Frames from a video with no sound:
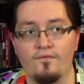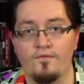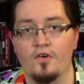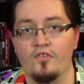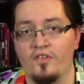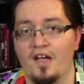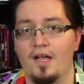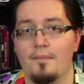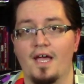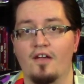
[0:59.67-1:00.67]
first
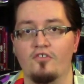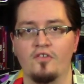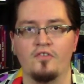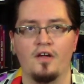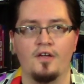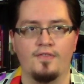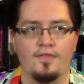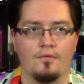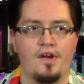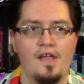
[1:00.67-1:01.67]
time I actually saw
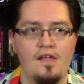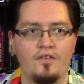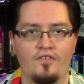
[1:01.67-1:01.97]
3,